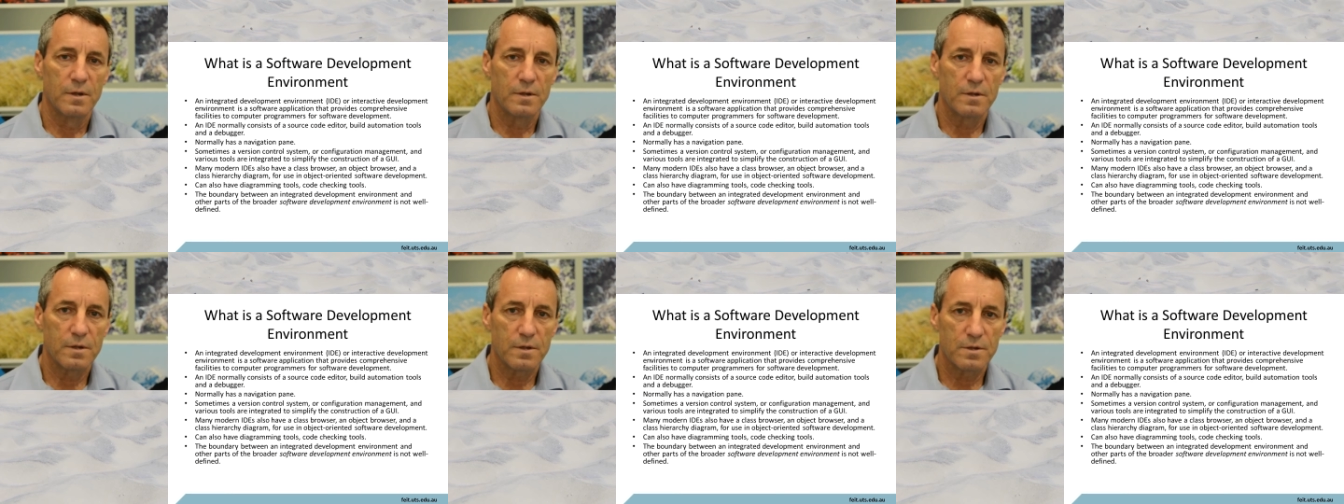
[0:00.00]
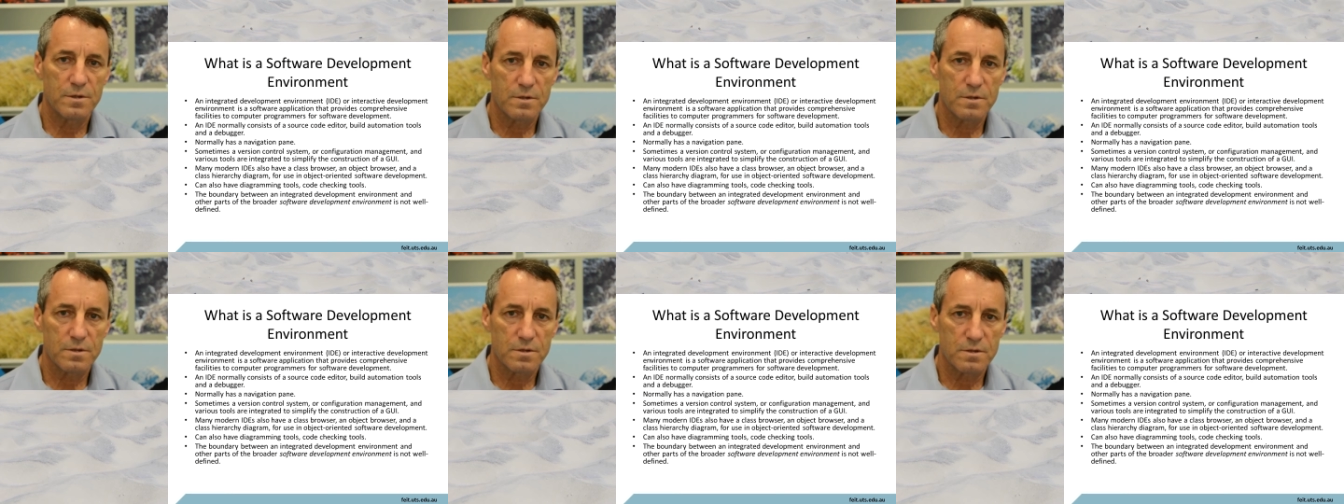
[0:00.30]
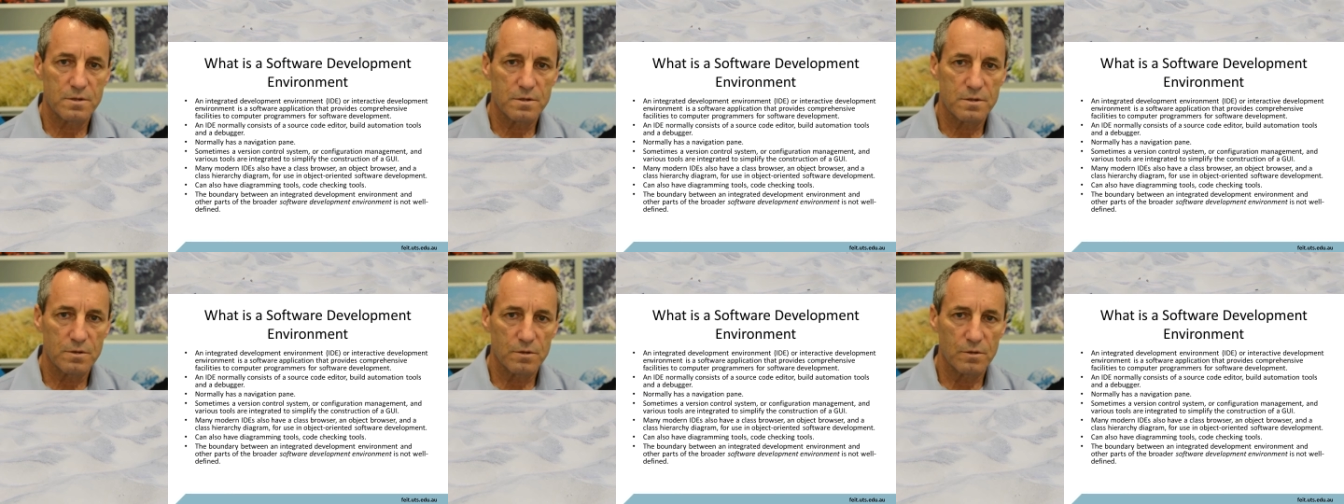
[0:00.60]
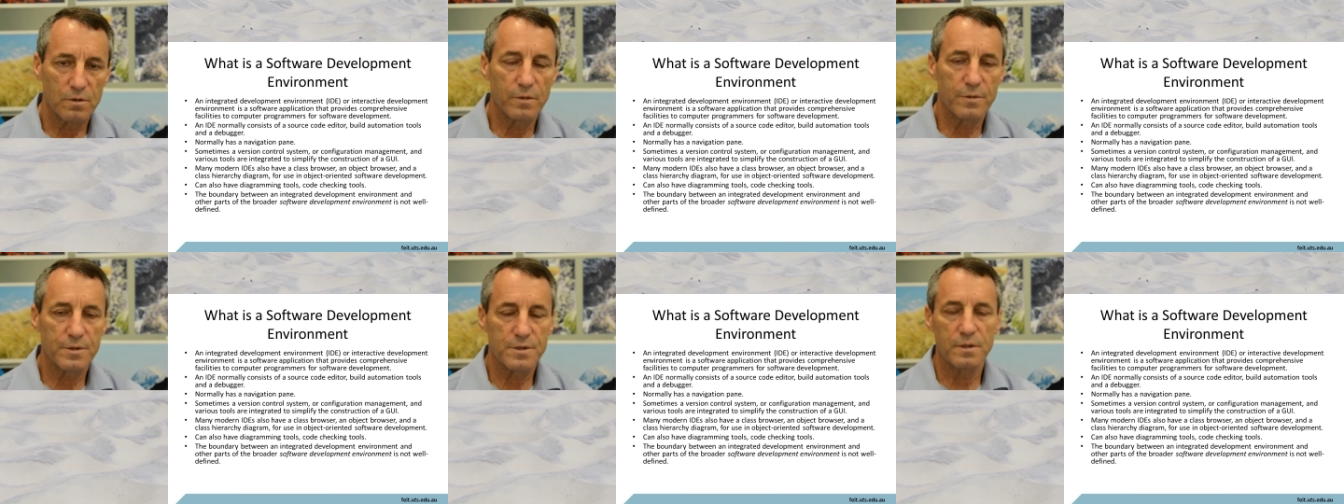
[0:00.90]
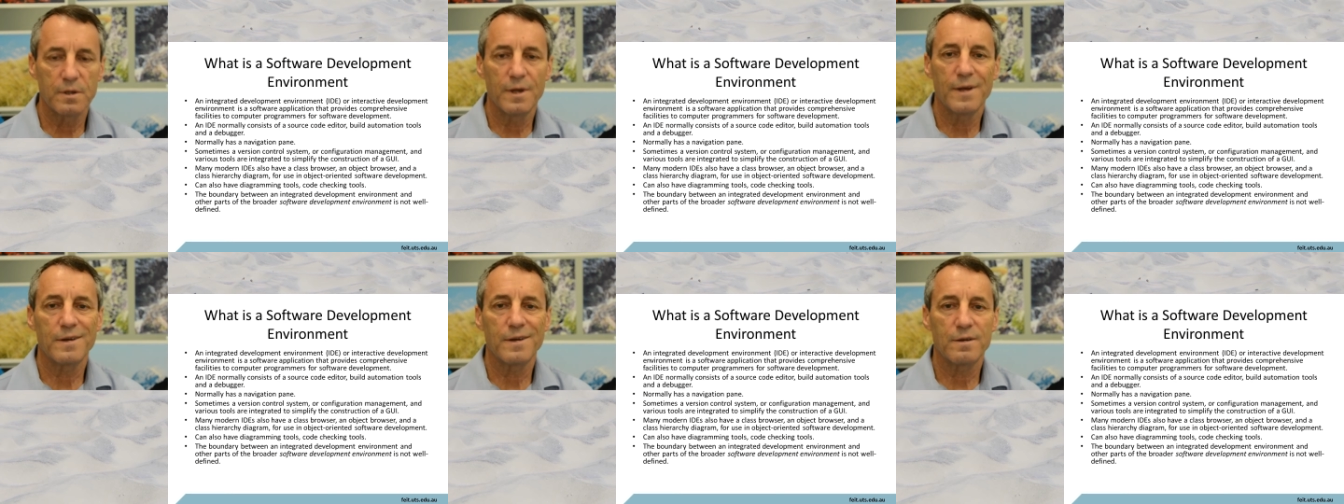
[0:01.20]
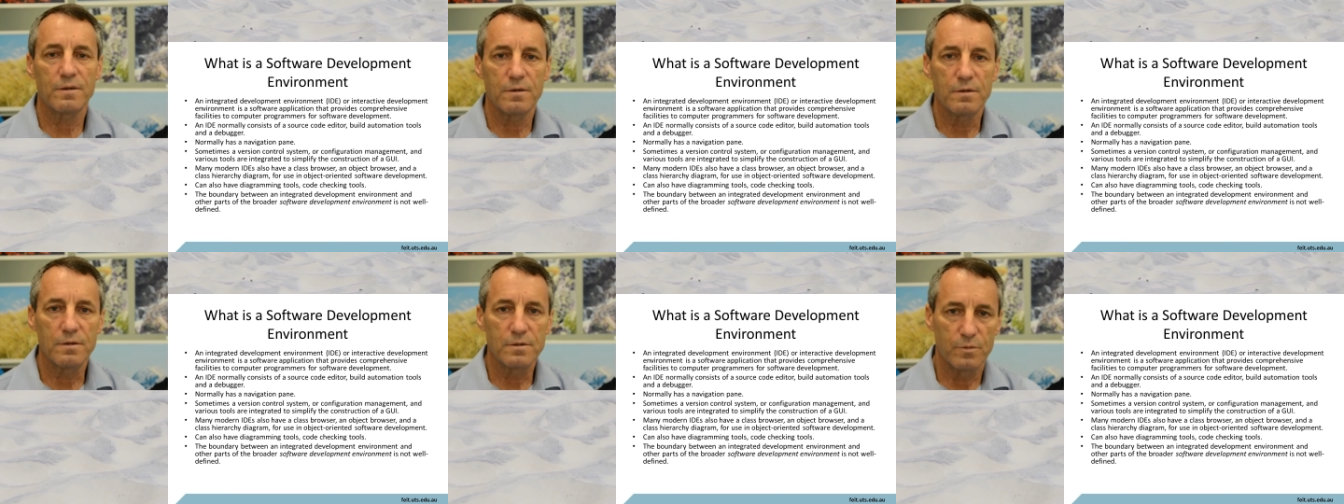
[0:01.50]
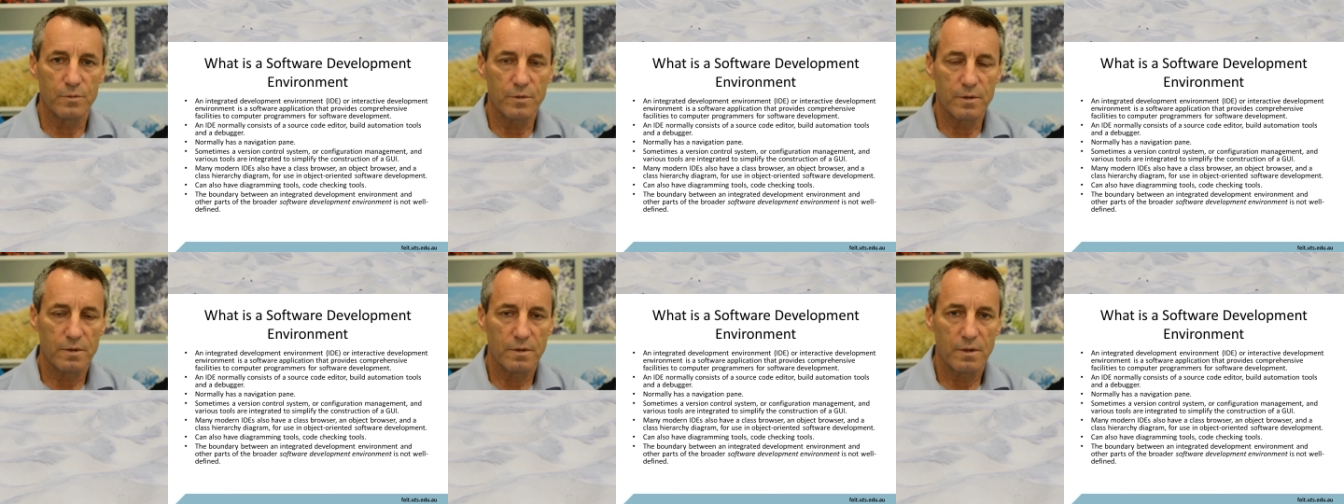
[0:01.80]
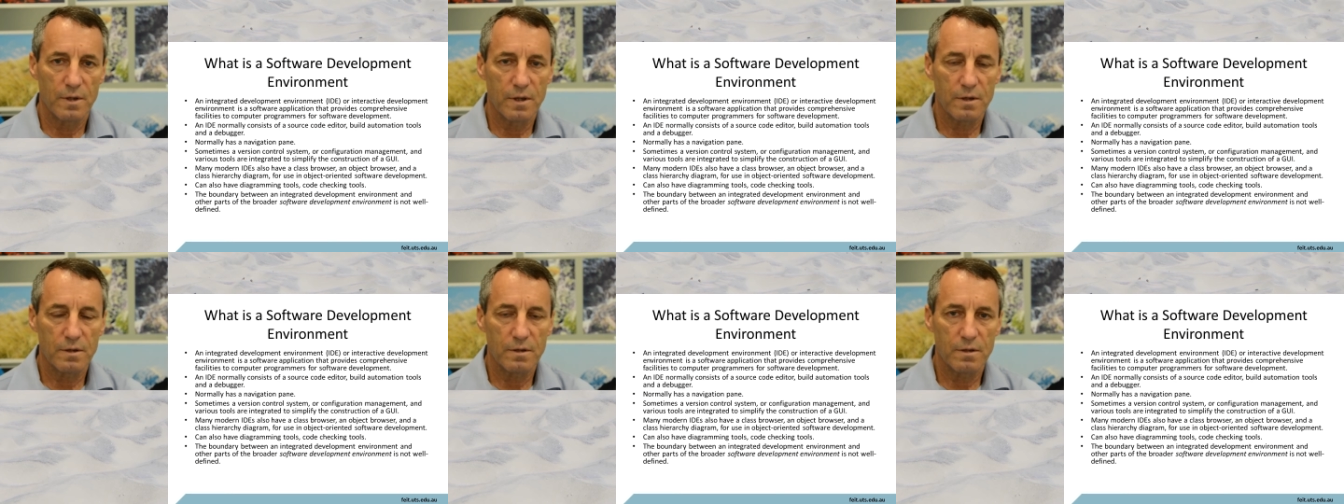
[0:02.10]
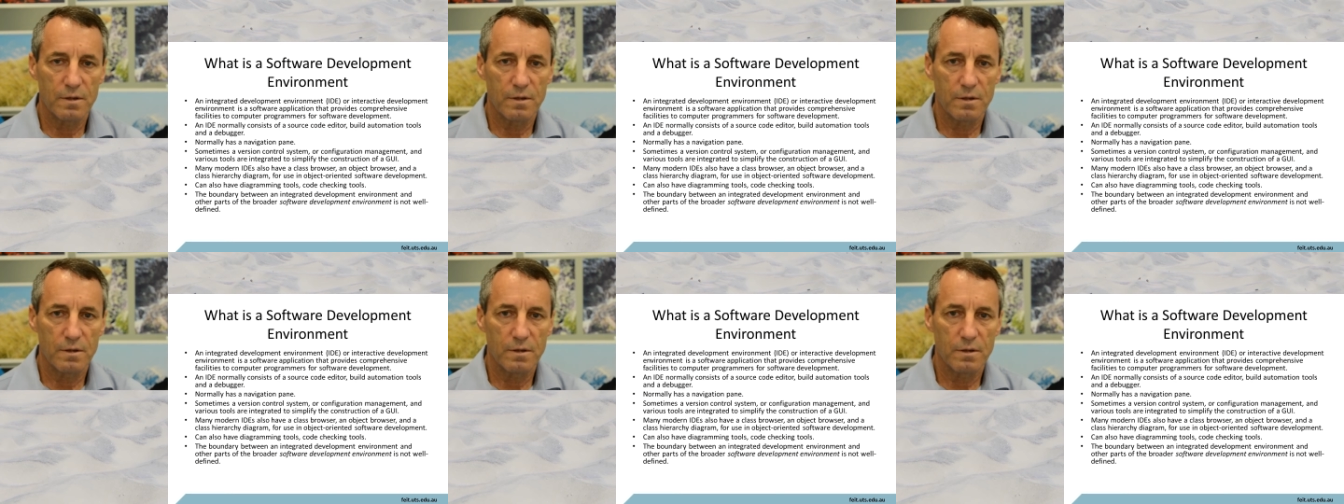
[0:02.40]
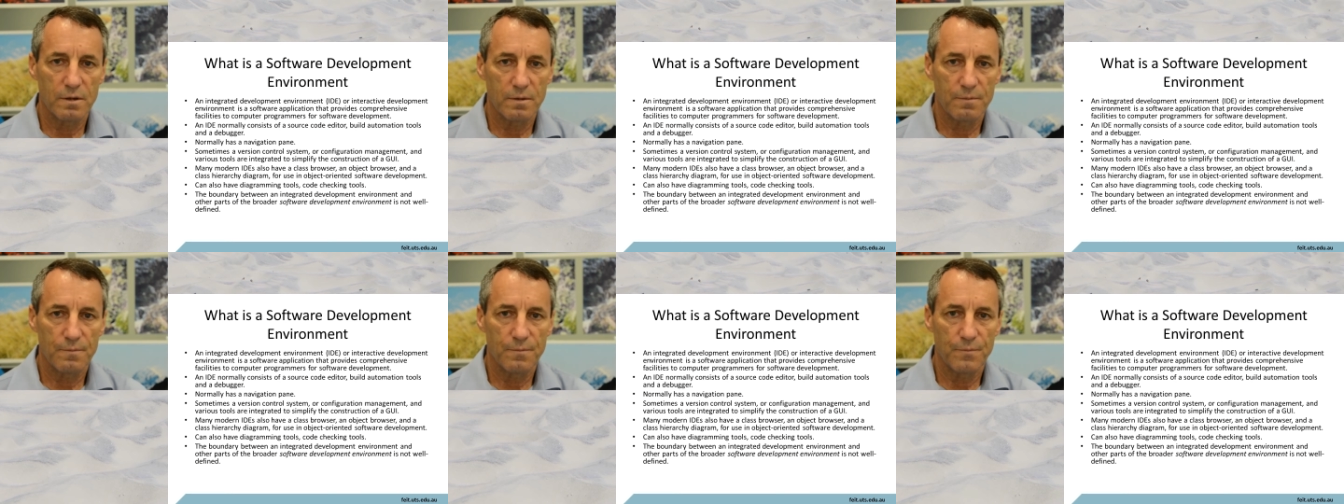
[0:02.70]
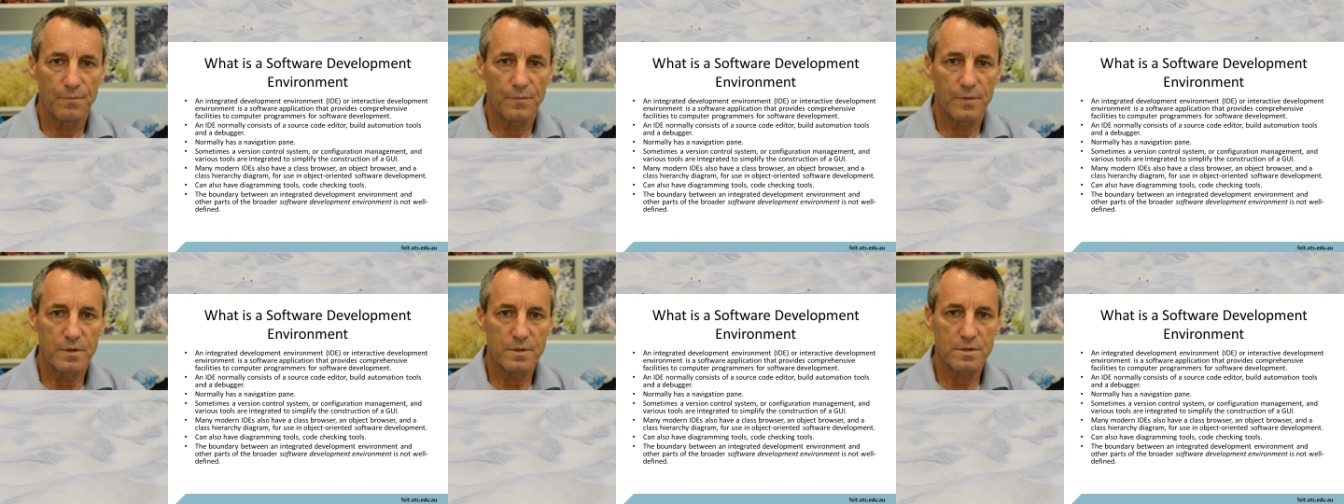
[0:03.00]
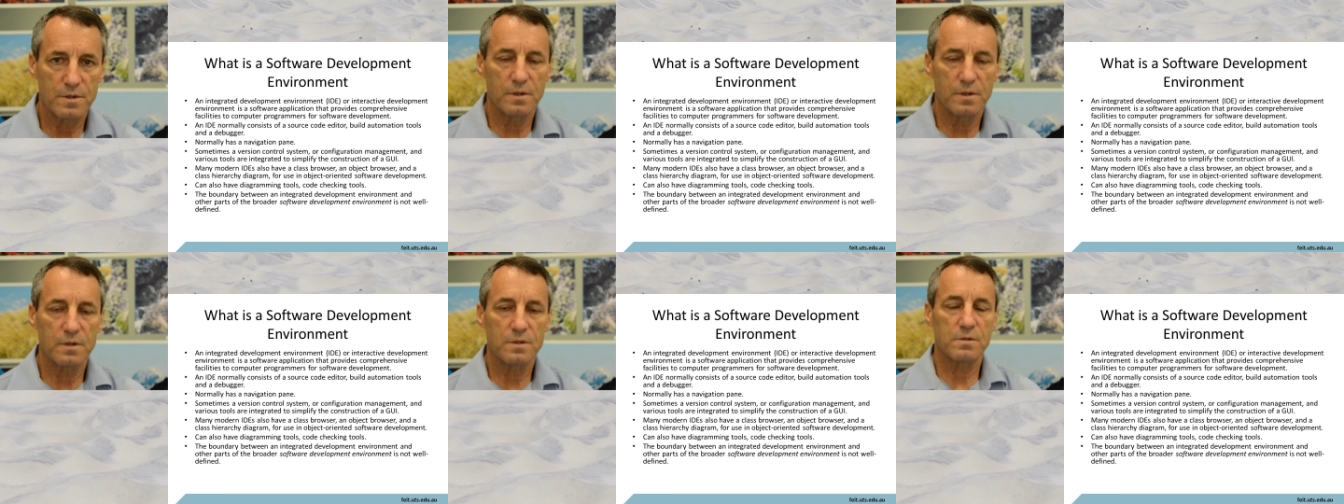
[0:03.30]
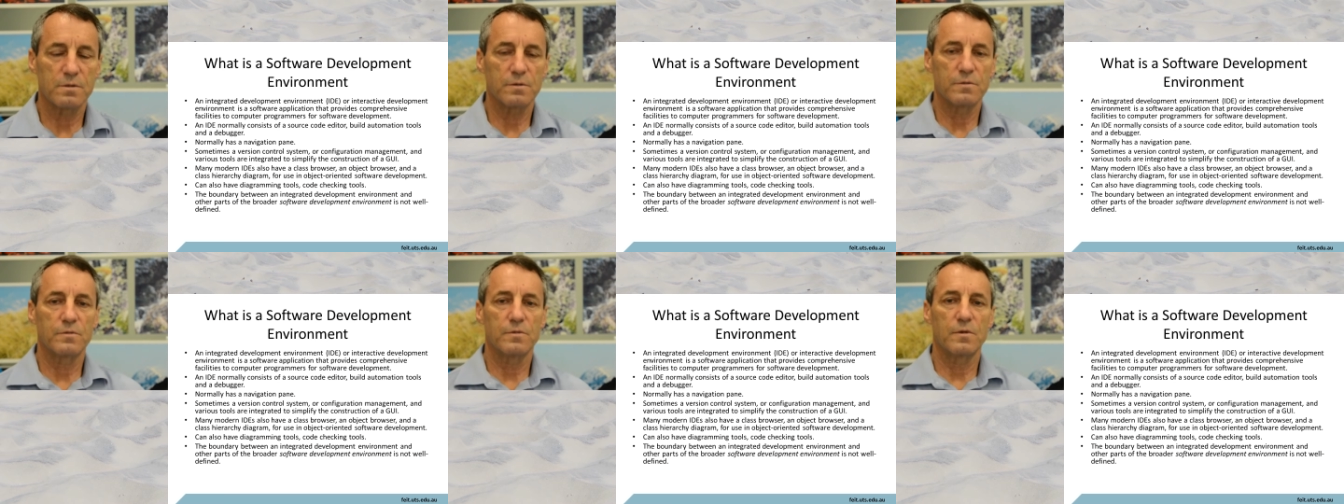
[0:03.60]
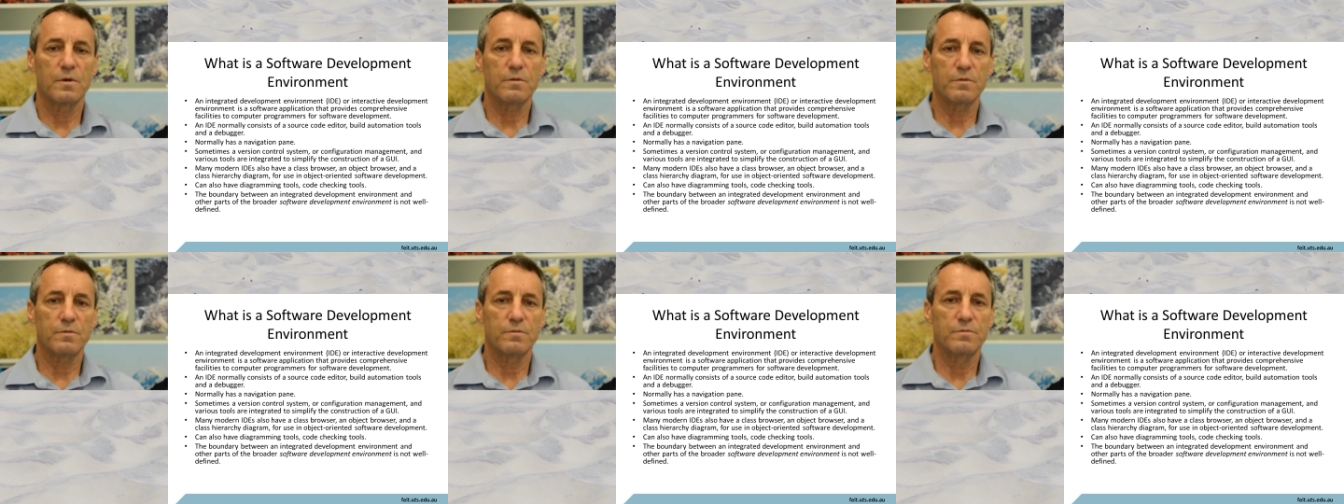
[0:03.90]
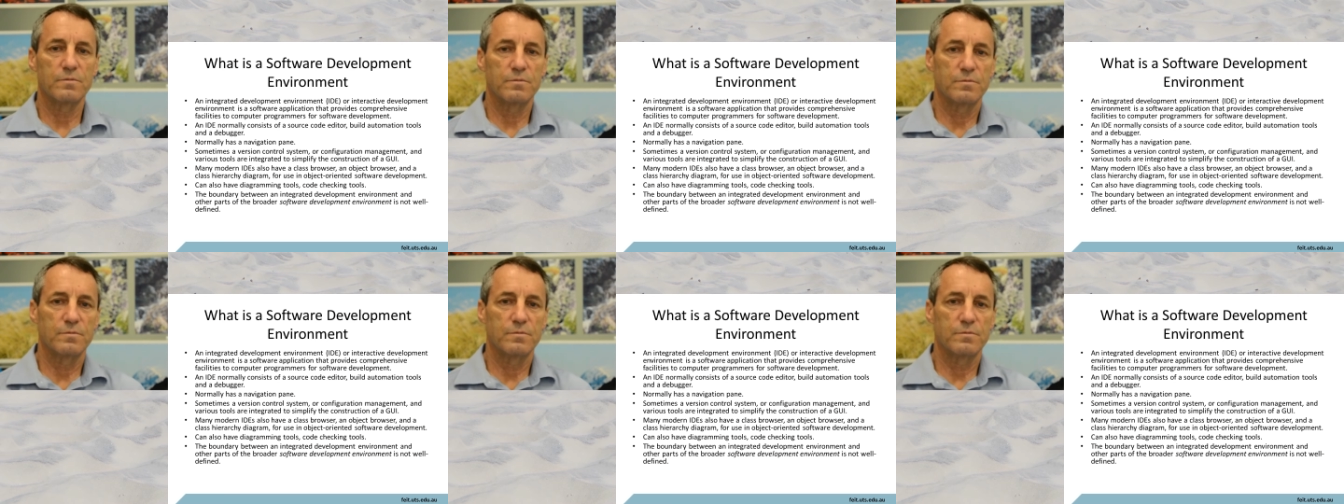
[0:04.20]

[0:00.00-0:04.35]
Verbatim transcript: There's always an editor where you can edit um, these things of, of